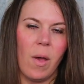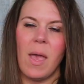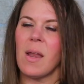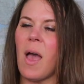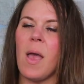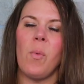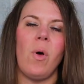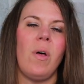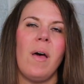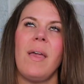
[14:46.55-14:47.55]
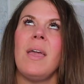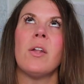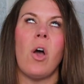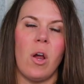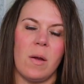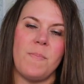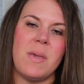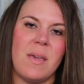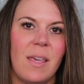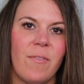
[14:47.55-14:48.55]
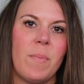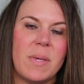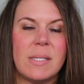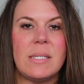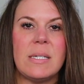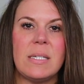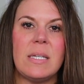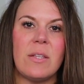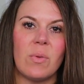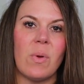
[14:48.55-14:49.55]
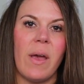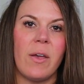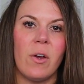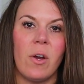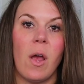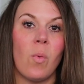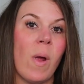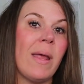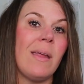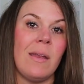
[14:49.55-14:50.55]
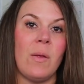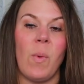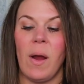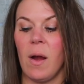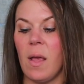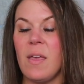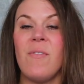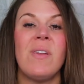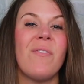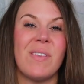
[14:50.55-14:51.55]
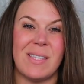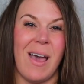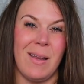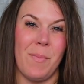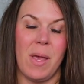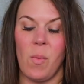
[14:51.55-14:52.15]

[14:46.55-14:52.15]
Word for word: And I will, in a heartbeat, give a PCT through hiker a ride anywhere, even if it's out of my